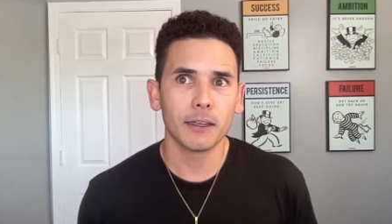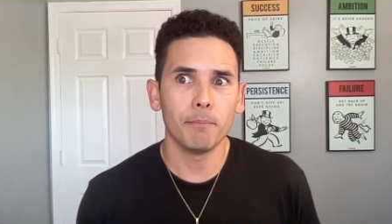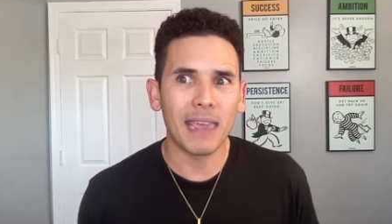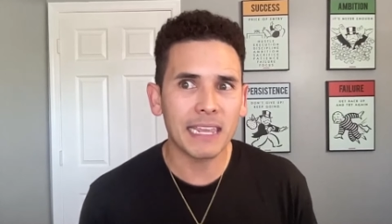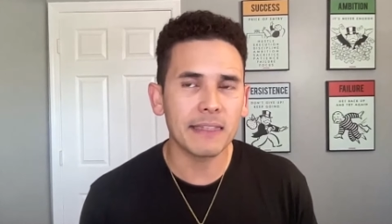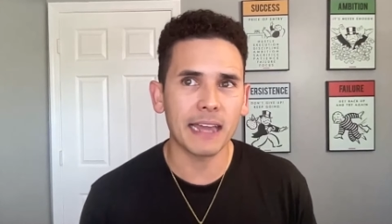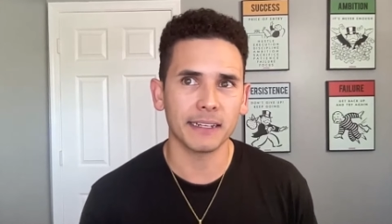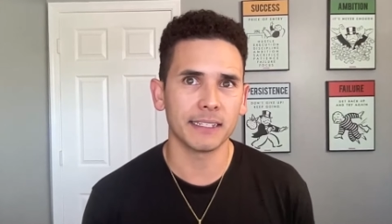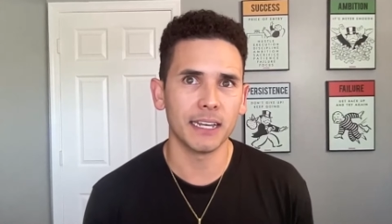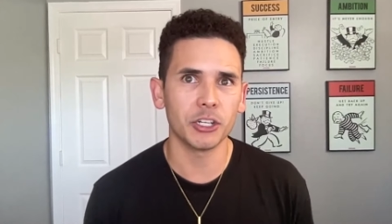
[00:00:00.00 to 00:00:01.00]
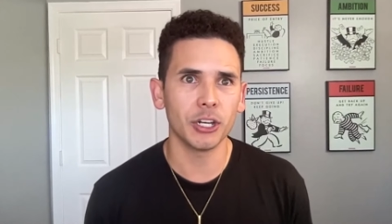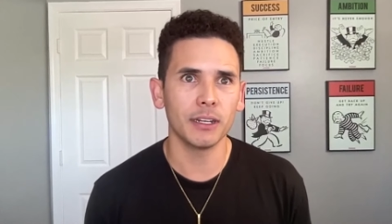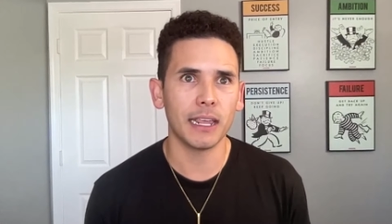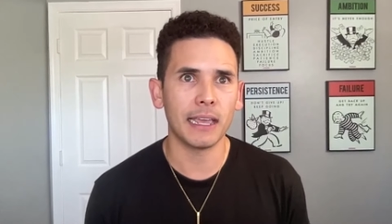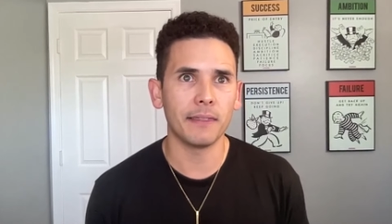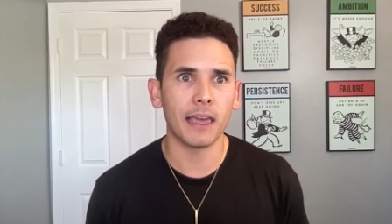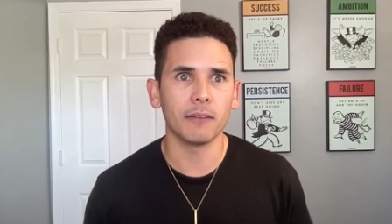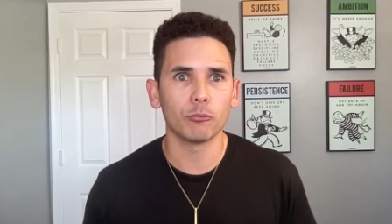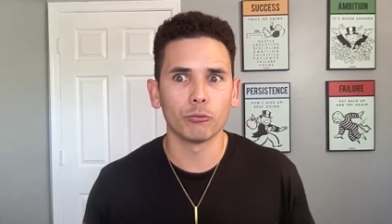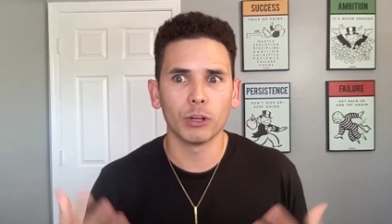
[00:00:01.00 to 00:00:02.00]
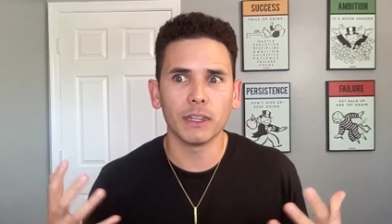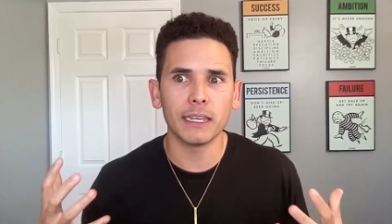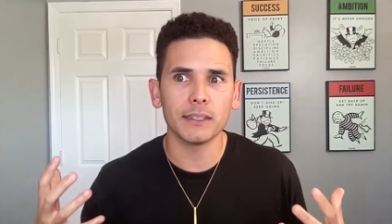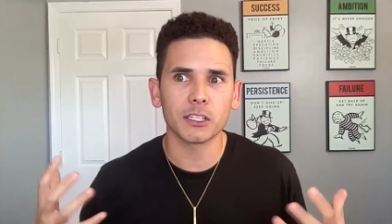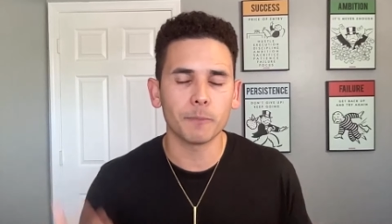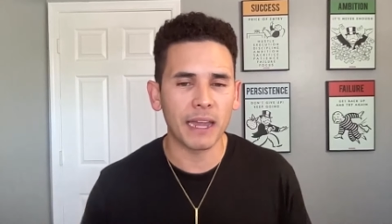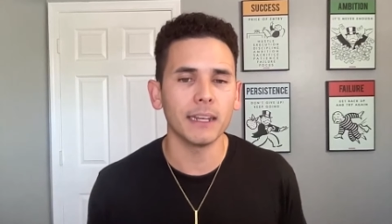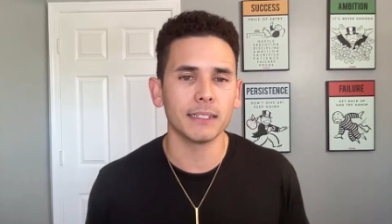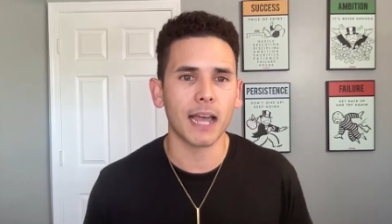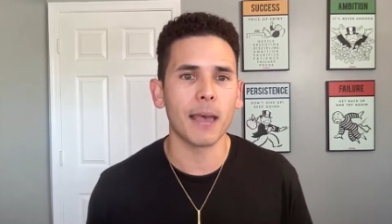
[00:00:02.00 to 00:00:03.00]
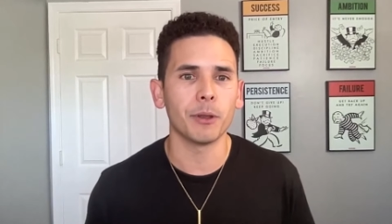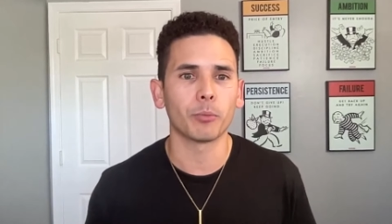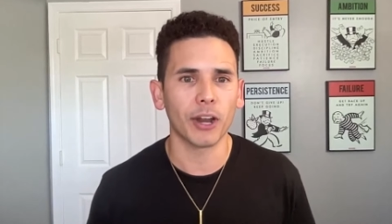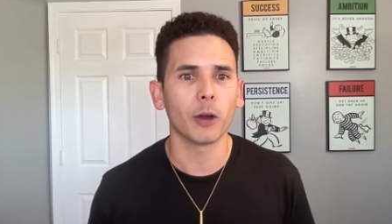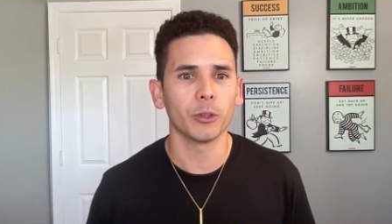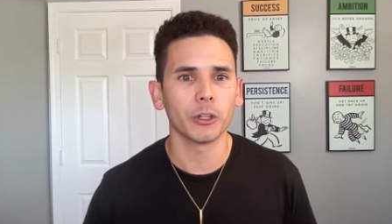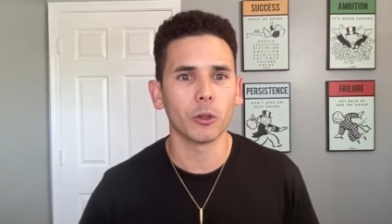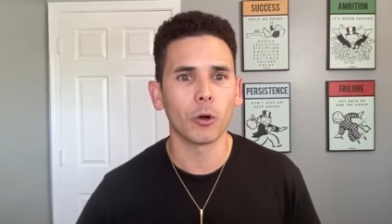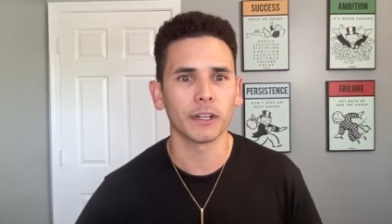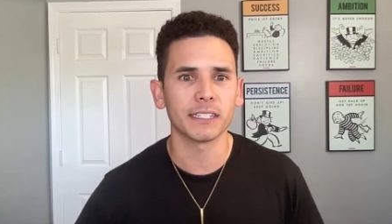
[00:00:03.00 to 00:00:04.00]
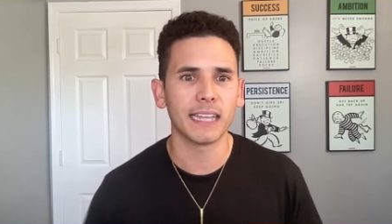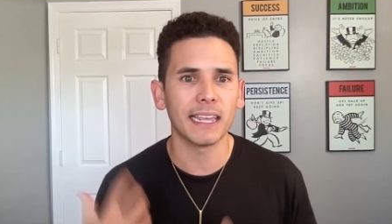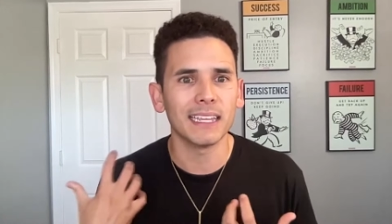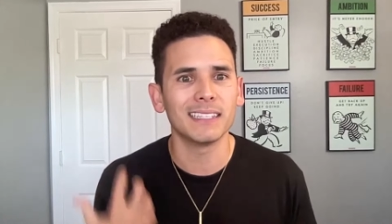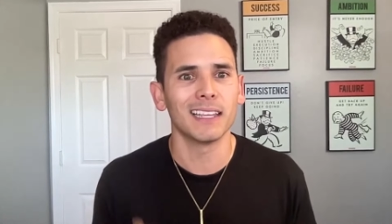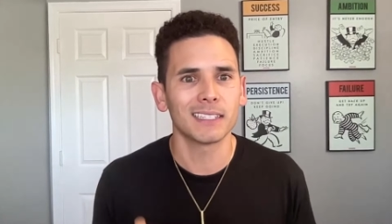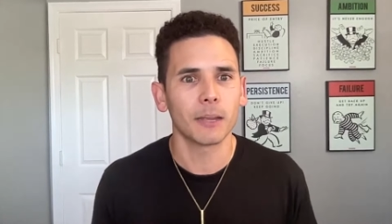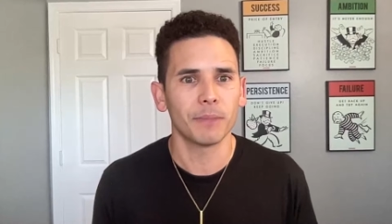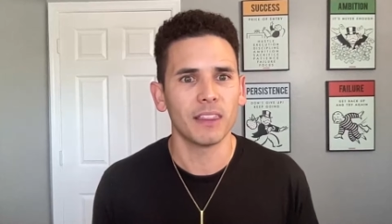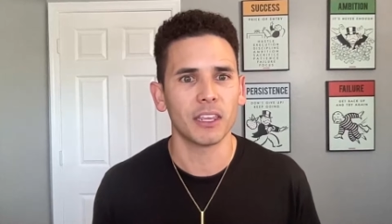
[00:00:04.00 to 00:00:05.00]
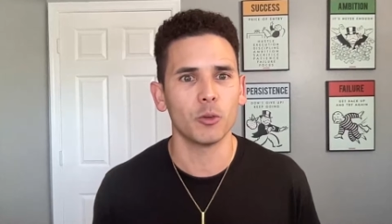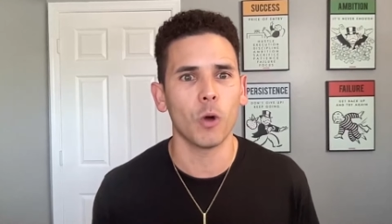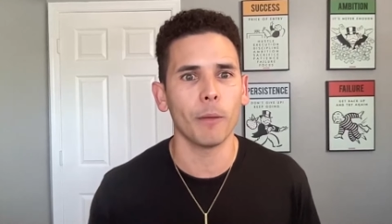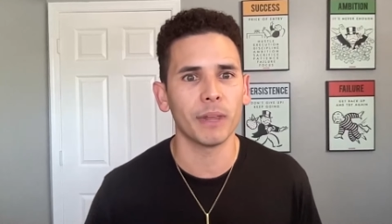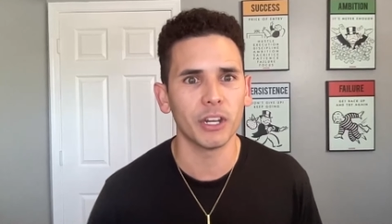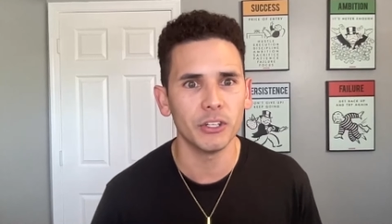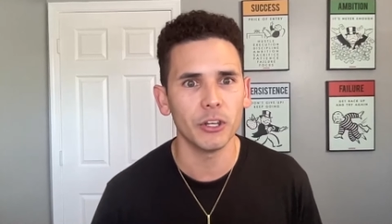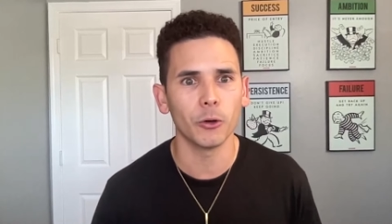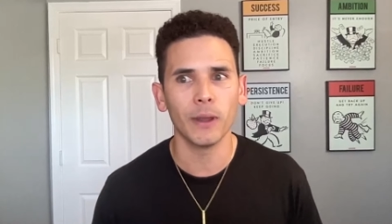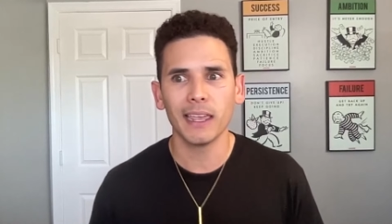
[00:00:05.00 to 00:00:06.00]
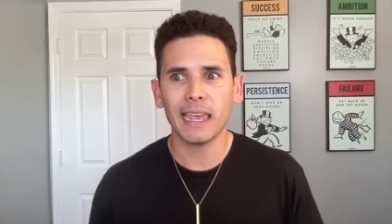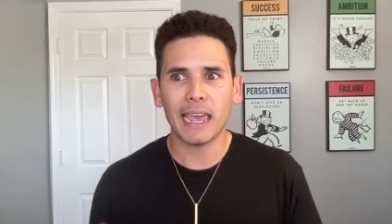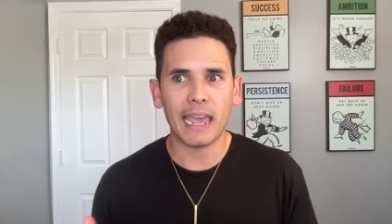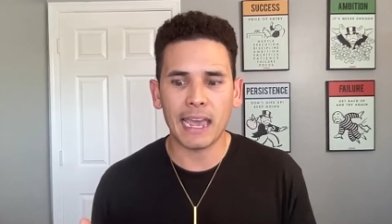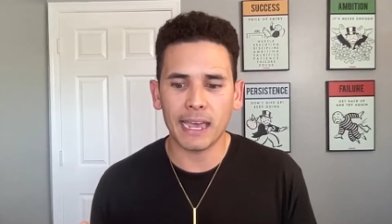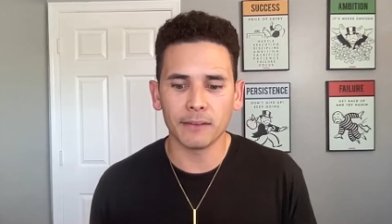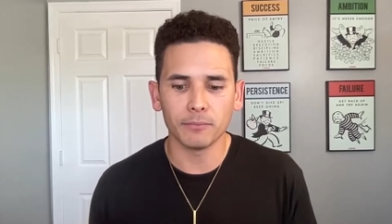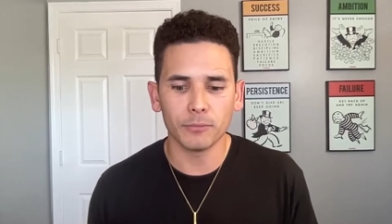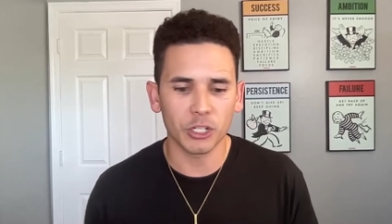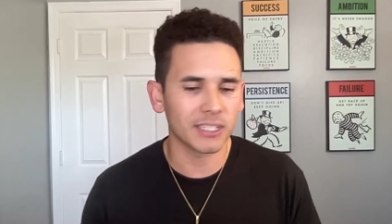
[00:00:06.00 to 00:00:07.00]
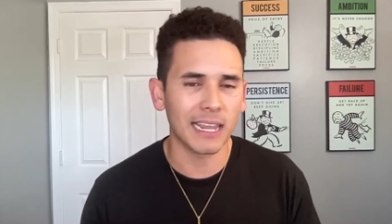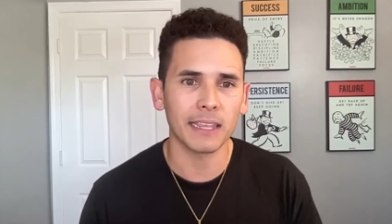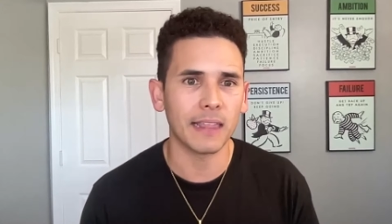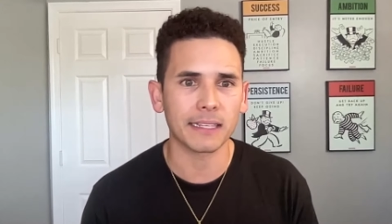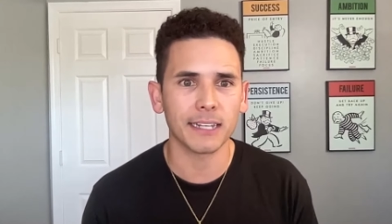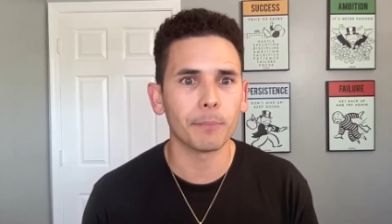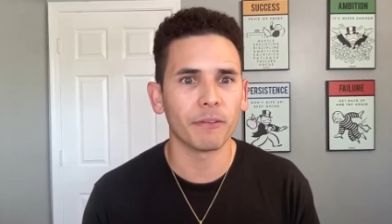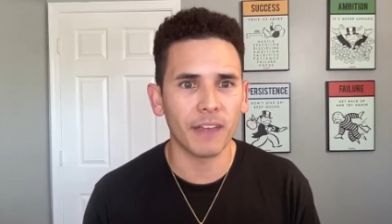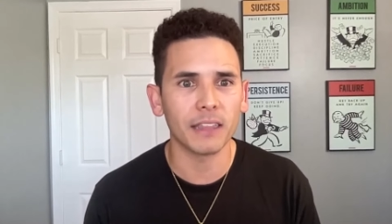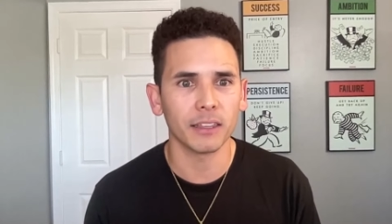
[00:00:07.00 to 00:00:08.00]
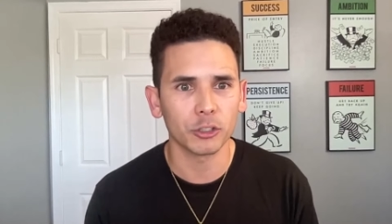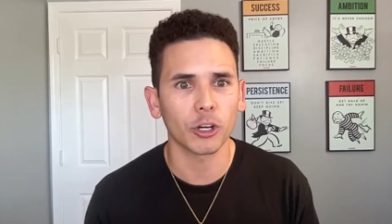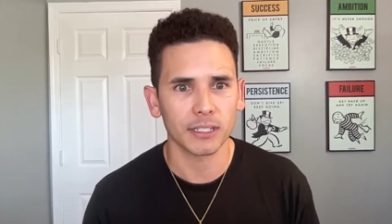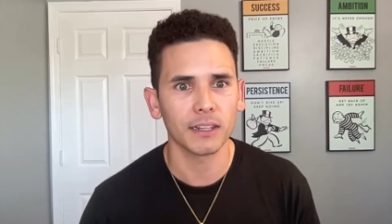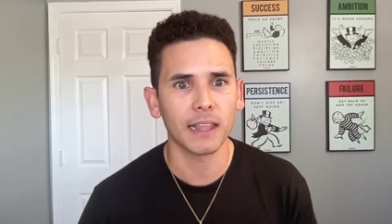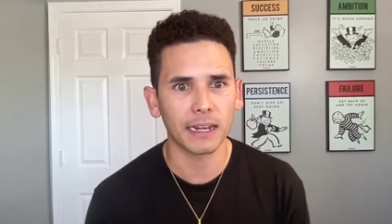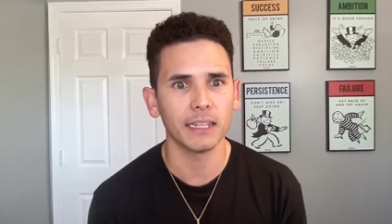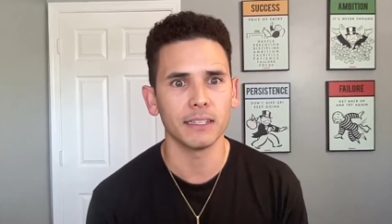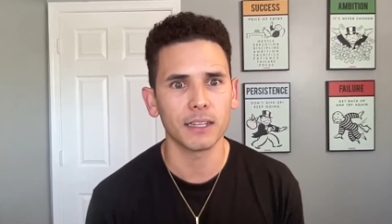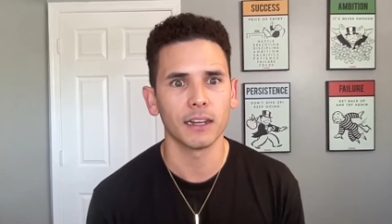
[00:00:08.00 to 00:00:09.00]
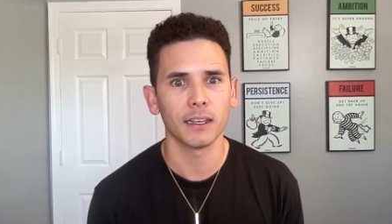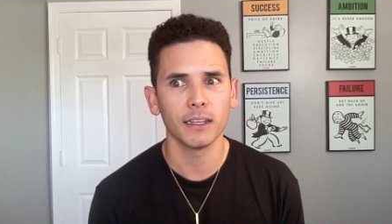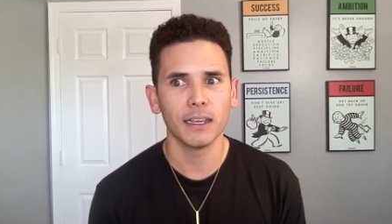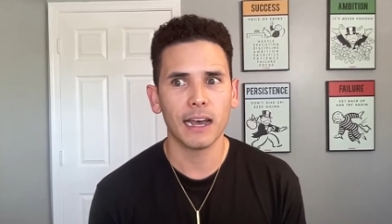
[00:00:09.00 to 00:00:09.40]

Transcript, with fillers: making that decision and then really spending time in prayer with the Lord to say, is this something that you want me to do? And just taking that step of faith and trusting that He's going to,